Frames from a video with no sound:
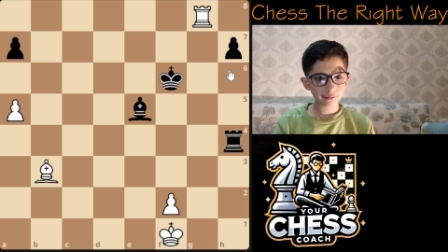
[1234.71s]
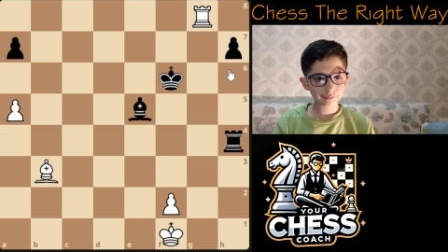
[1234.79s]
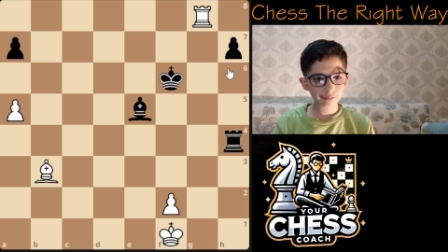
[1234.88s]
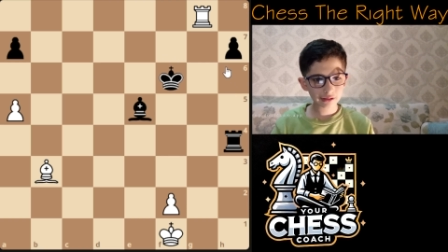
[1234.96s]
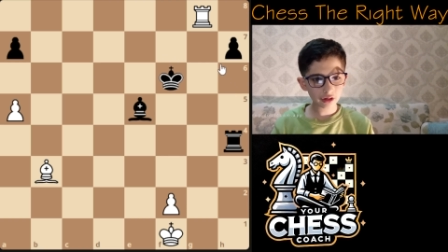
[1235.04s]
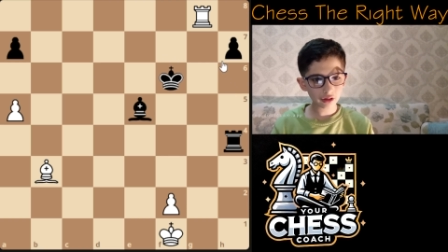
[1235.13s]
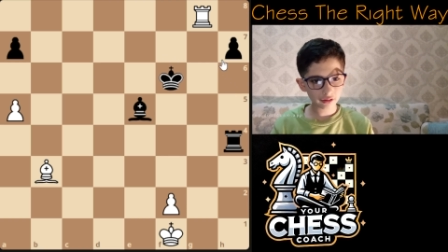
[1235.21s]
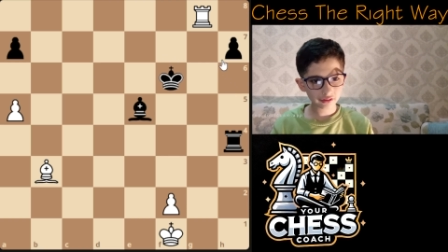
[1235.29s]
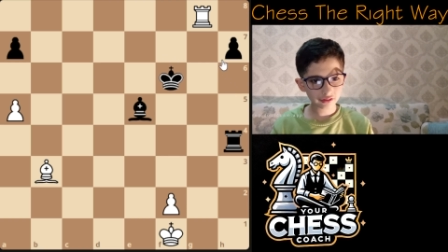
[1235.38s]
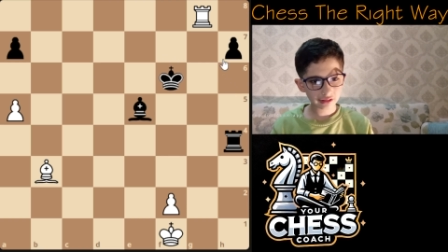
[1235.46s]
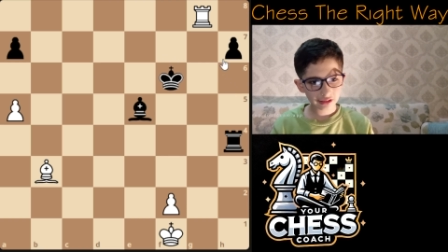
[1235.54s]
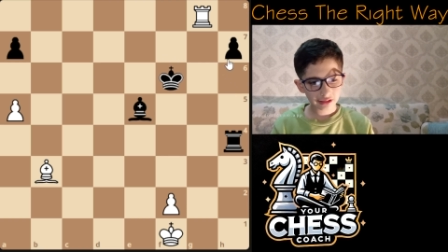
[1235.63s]

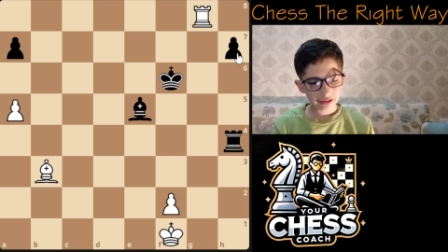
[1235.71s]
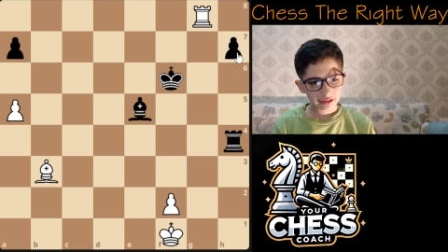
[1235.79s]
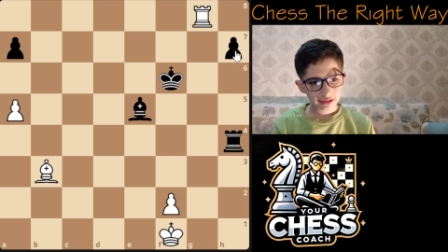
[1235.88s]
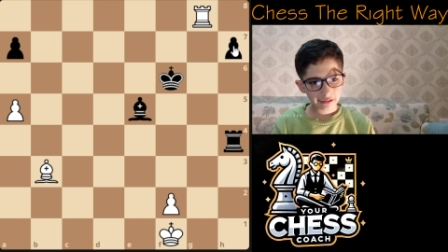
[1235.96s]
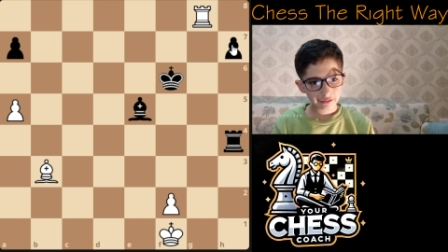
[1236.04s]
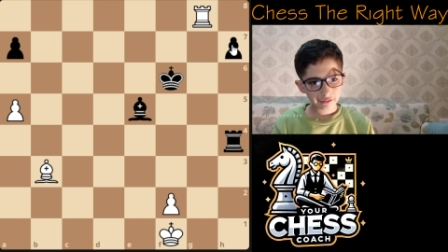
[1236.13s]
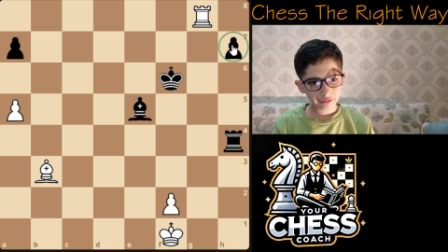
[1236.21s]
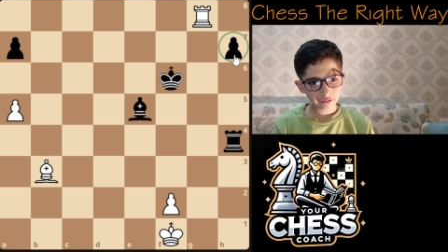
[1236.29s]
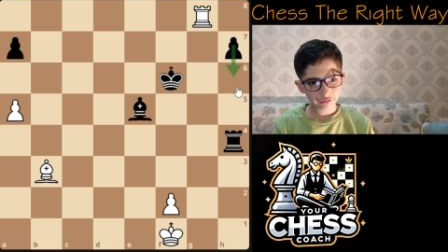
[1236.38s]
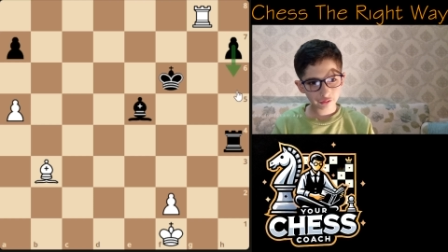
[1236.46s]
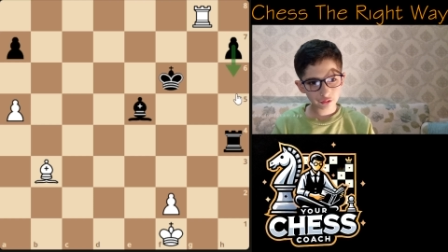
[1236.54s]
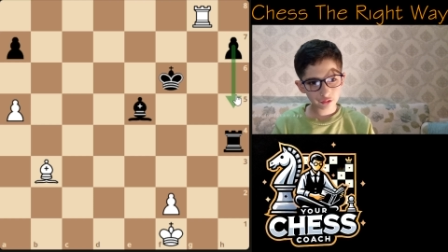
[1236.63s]
because
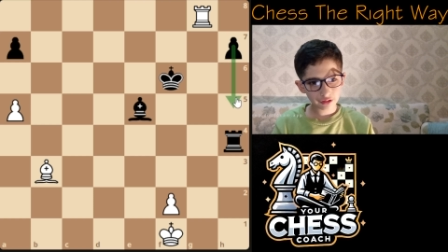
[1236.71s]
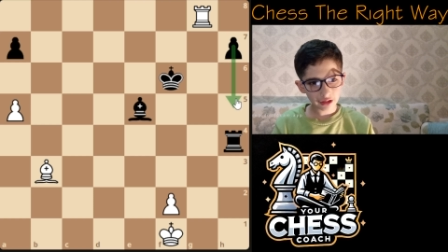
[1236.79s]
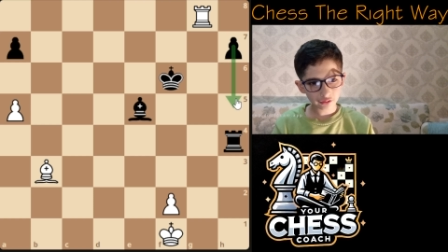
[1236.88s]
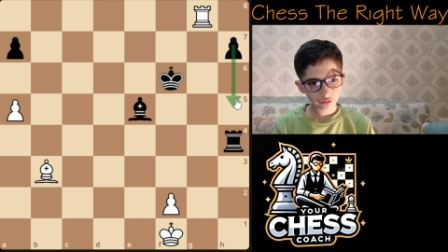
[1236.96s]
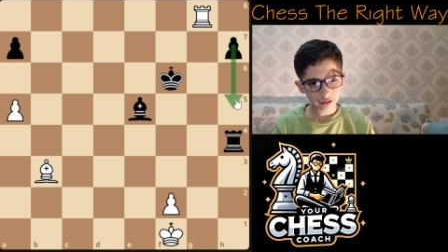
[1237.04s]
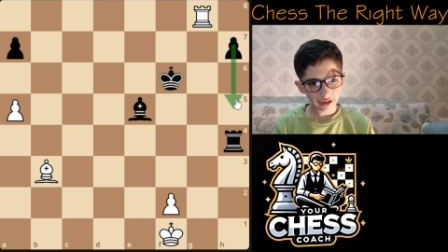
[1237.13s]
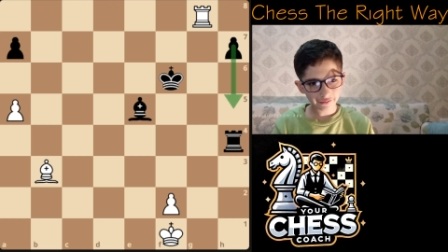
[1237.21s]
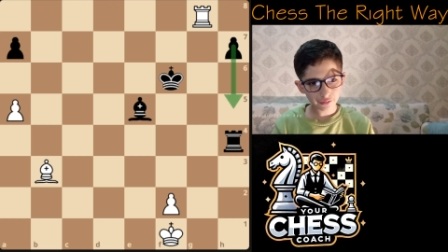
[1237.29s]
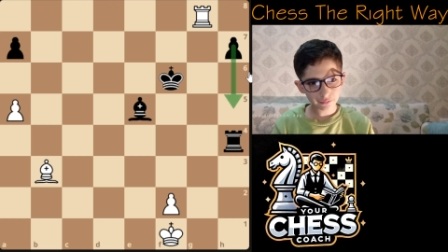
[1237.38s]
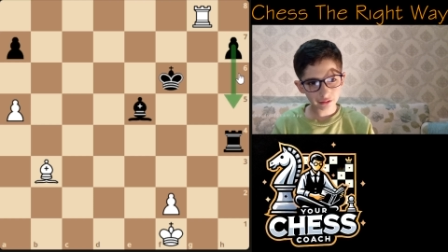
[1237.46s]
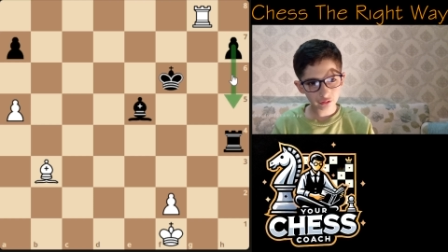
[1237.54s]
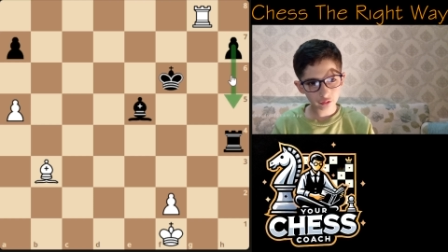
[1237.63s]
if you do that, you'll have
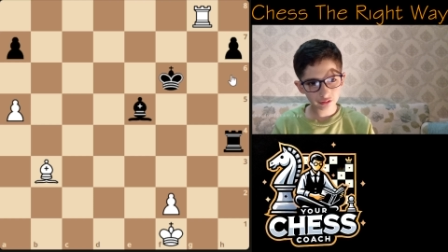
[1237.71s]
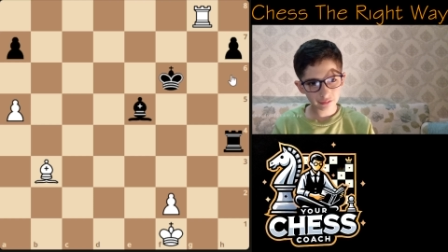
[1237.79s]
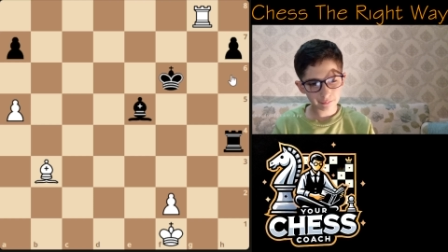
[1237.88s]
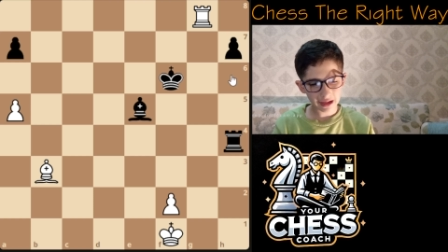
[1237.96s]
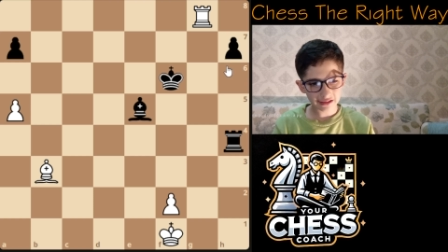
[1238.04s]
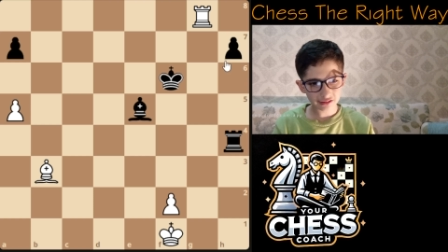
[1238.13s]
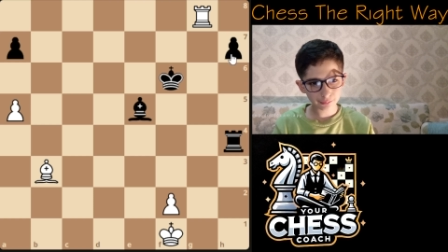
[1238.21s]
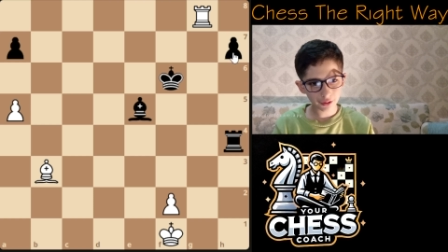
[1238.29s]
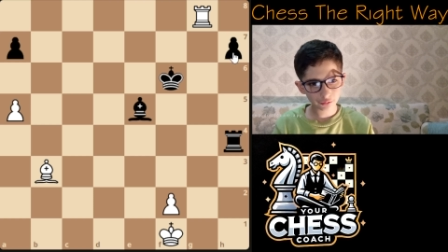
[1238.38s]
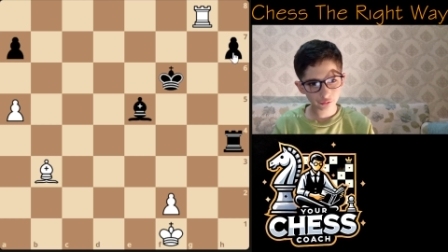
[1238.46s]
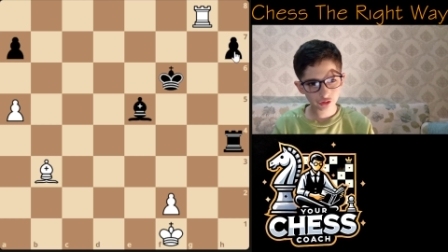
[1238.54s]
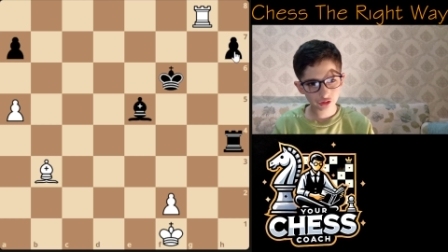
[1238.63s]
something called a passed
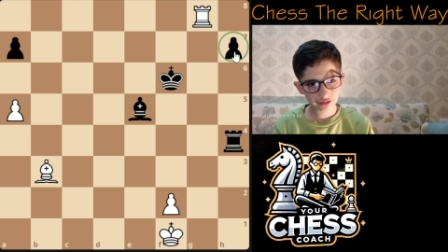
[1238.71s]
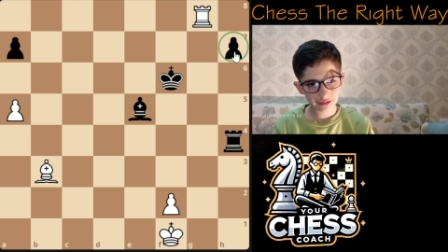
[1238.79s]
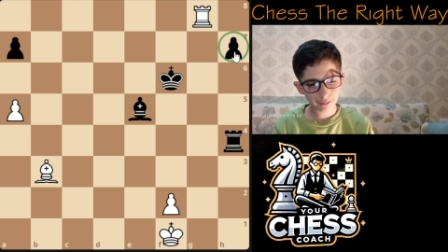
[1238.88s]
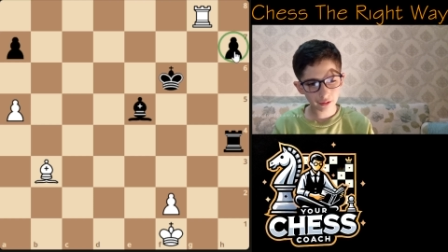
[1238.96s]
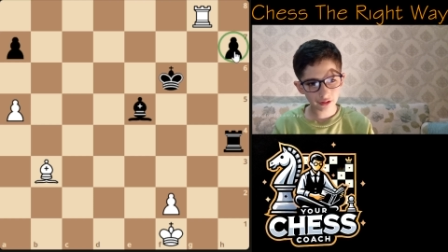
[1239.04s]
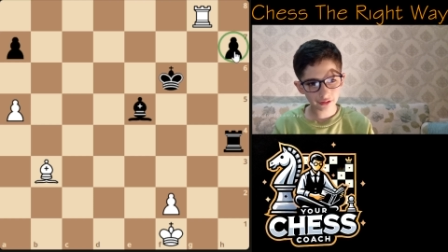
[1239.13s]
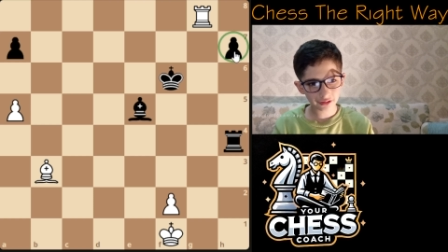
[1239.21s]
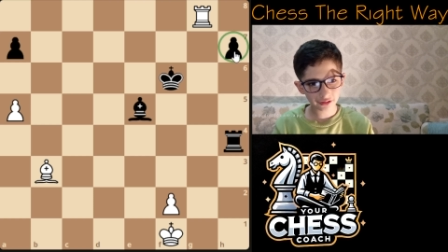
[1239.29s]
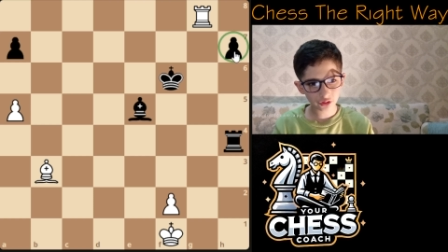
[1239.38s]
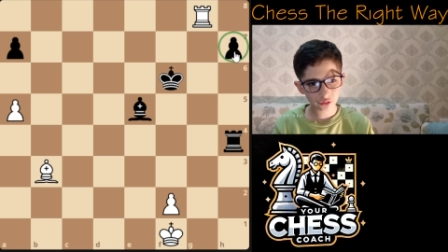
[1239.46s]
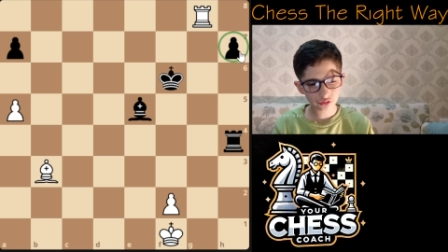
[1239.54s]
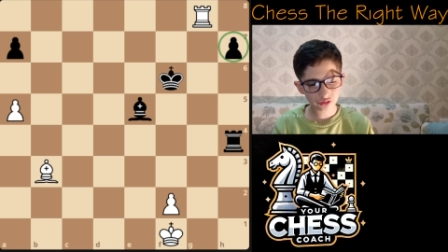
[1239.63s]
pawn, which is a pawn that
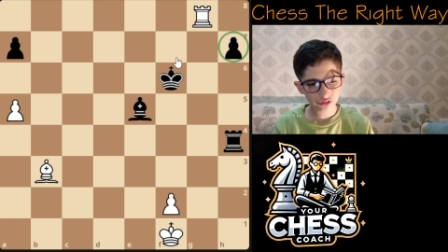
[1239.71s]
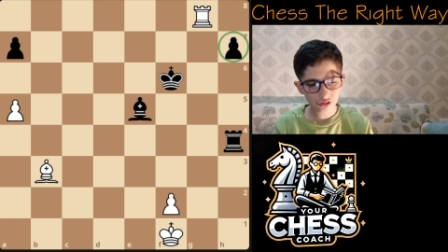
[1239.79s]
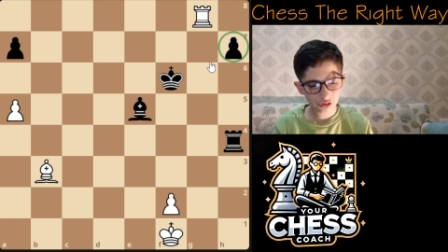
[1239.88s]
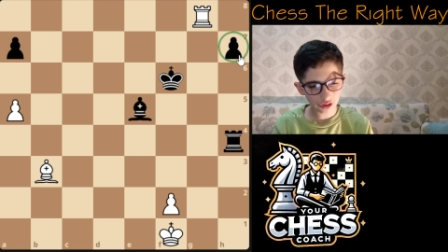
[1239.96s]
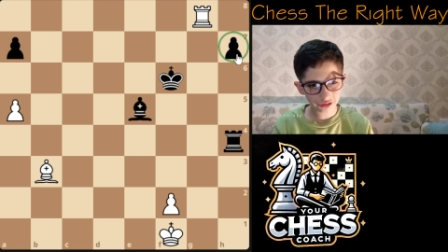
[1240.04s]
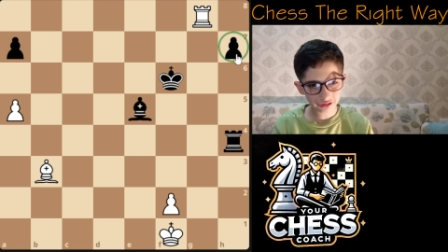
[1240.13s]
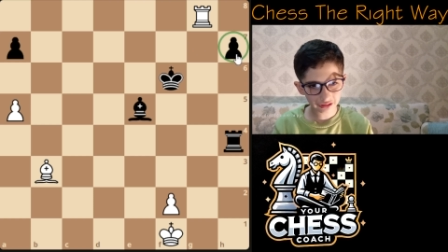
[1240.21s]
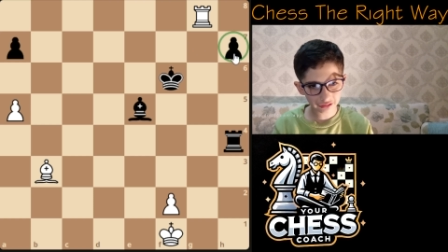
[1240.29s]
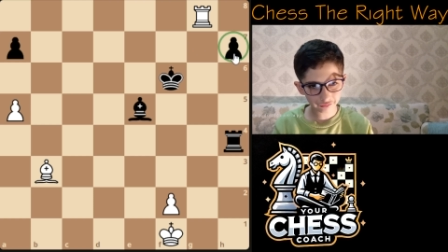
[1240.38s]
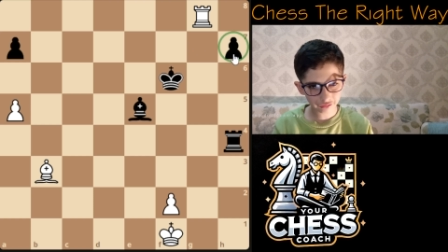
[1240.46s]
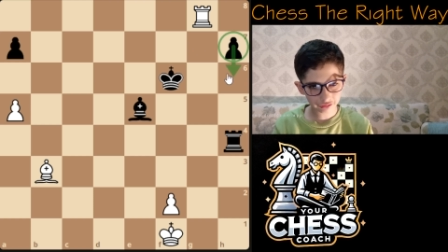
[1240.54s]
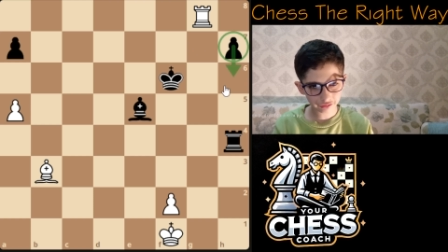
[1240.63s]
there's nothing in
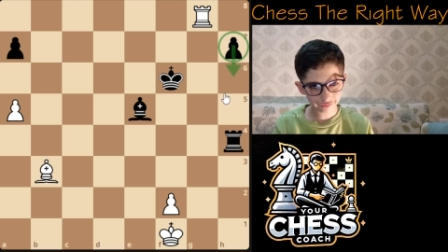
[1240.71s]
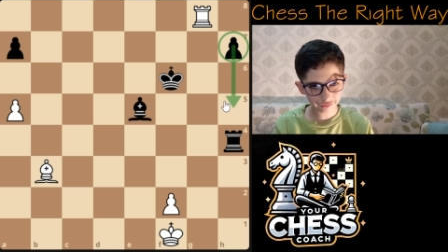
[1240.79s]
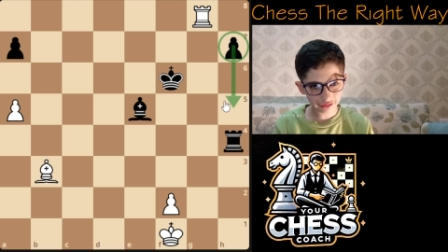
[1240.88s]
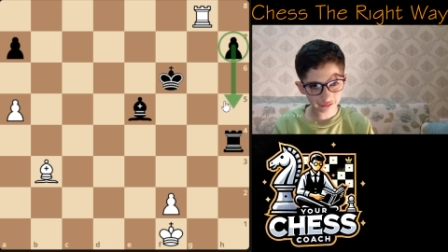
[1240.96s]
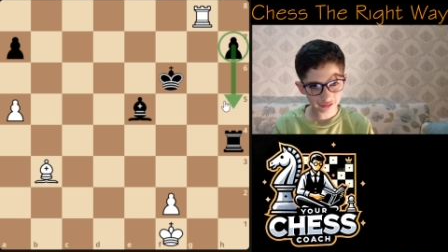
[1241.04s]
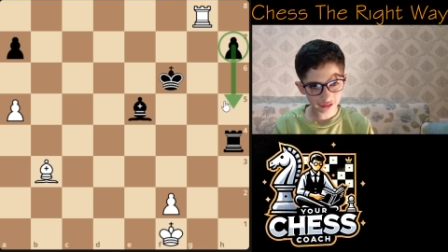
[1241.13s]
front of it,